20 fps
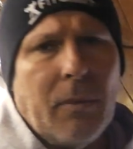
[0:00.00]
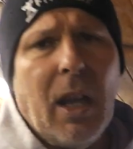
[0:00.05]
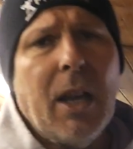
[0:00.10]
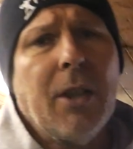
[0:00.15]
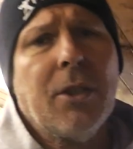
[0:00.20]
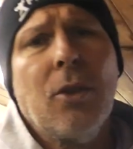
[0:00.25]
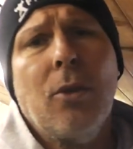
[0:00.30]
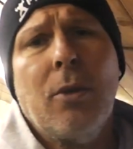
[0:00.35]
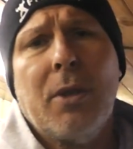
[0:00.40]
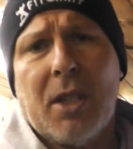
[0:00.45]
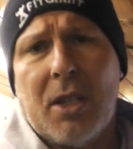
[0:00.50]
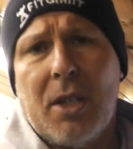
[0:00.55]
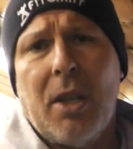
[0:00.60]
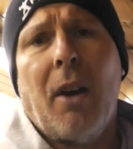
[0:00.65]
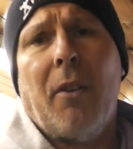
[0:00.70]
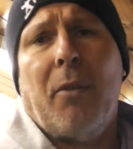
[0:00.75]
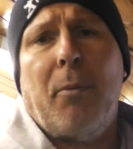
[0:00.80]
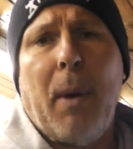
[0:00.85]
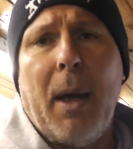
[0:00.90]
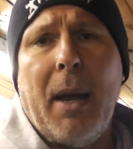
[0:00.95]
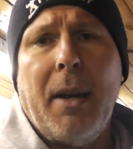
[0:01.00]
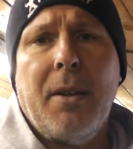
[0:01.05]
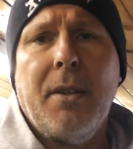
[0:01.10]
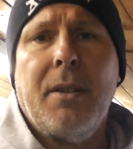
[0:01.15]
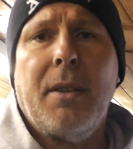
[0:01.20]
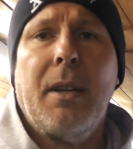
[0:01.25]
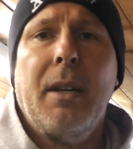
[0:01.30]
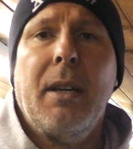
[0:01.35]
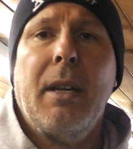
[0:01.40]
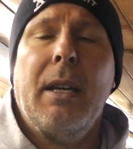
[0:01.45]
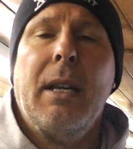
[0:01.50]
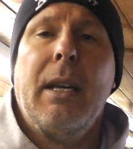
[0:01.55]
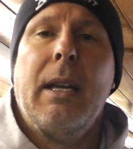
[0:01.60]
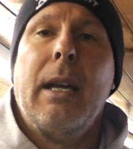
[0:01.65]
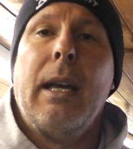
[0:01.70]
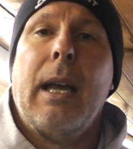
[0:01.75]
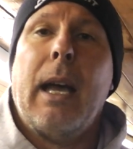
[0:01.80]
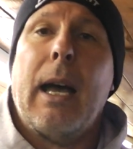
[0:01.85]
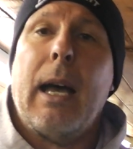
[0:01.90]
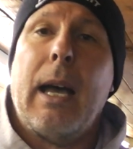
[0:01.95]
as always, a tough bend,
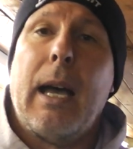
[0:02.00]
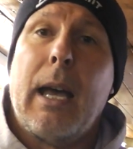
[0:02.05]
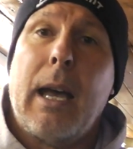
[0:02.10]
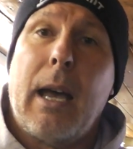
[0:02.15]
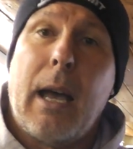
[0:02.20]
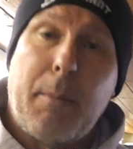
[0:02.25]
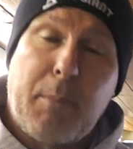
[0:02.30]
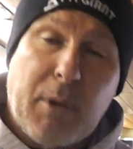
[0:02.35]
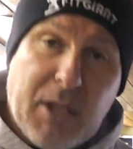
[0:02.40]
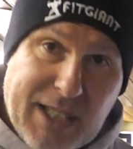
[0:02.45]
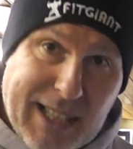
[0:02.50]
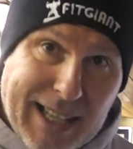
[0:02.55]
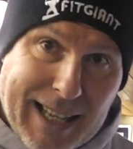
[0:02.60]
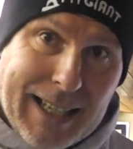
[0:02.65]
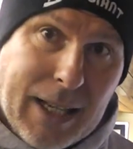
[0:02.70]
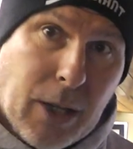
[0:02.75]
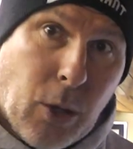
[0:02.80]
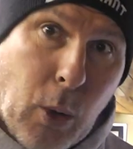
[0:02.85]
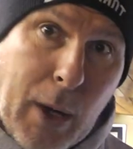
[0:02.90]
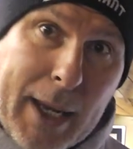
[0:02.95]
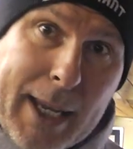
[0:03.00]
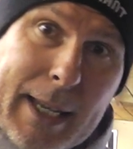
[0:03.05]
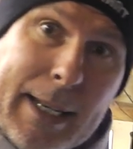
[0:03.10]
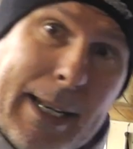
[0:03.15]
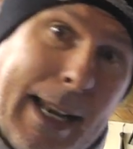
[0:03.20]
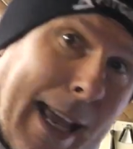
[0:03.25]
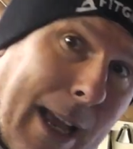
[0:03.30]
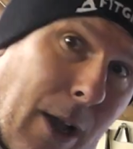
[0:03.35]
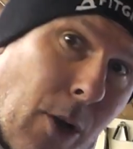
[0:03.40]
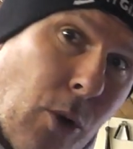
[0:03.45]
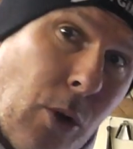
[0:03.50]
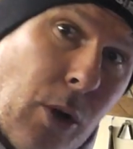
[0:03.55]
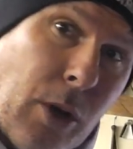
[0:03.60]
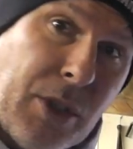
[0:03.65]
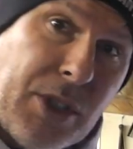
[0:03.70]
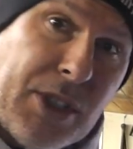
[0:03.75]
but slightly quicker now